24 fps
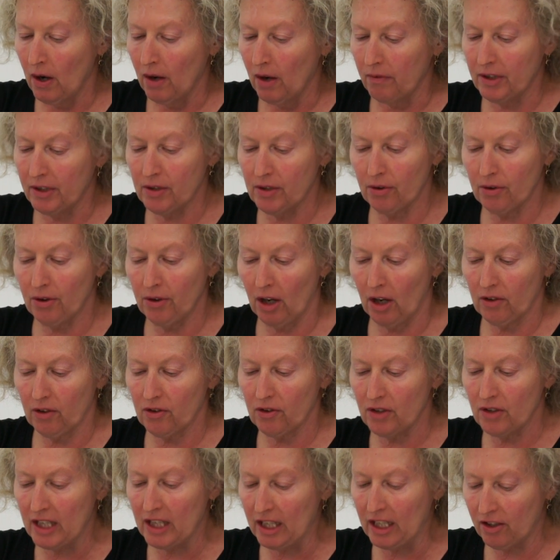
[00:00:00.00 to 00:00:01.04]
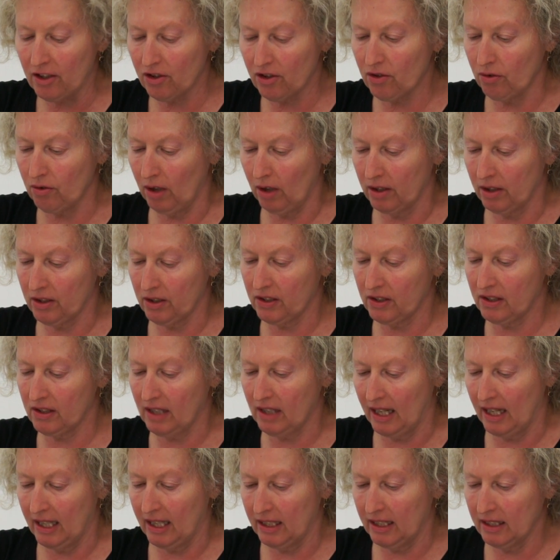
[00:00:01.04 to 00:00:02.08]
We do not need to
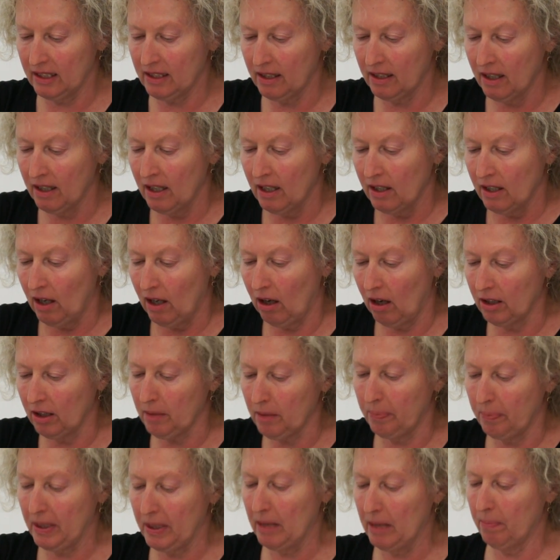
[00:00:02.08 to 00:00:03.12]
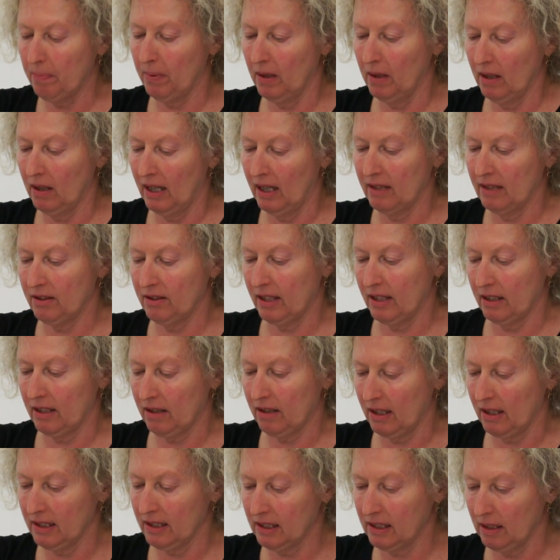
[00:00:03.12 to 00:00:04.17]
understand other people and their
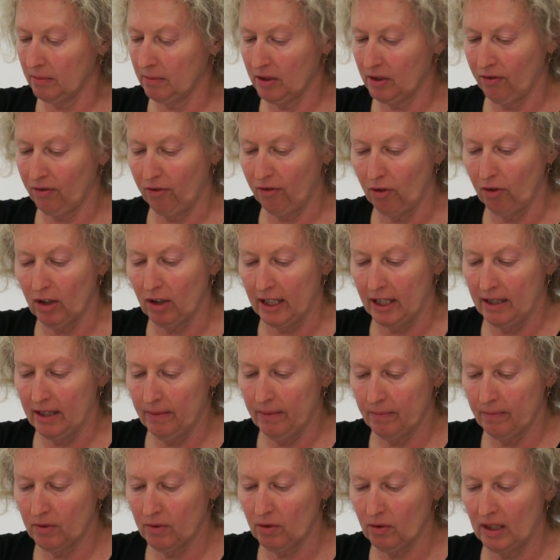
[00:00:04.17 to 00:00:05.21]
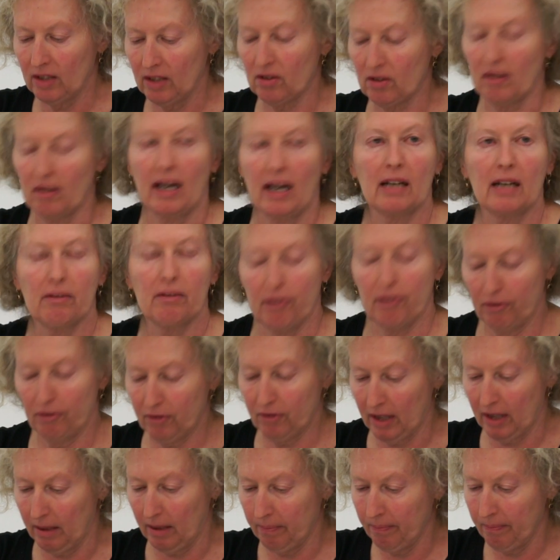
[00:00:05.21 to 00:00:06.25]
customs fully to interact with
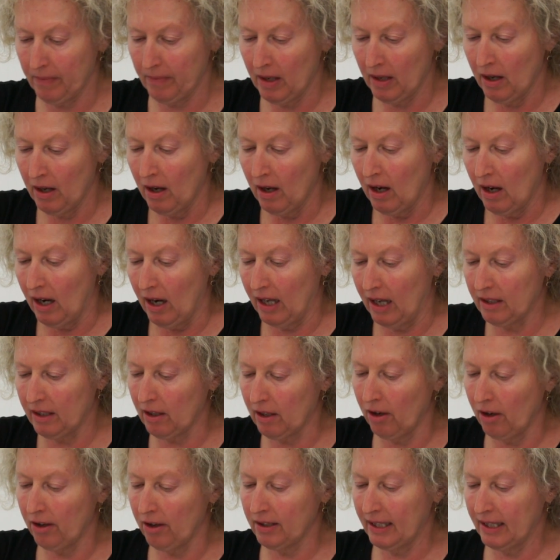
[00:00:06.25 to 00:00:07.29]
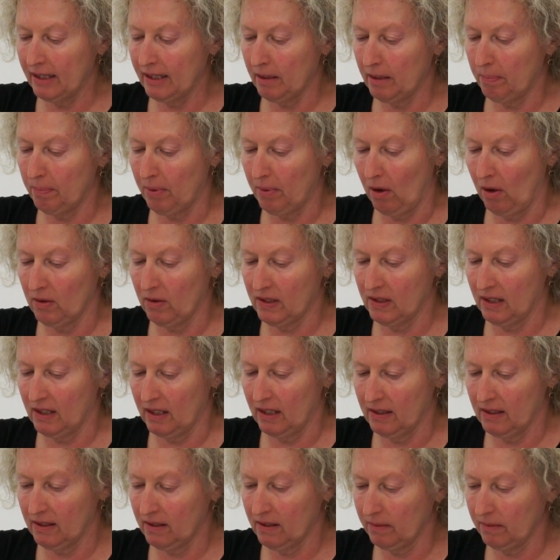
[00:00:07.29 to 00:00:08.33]
them and learn in the
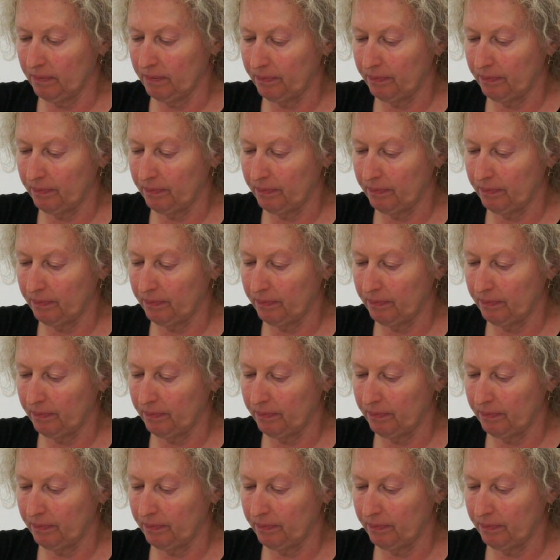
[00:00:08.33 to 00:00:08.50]
process.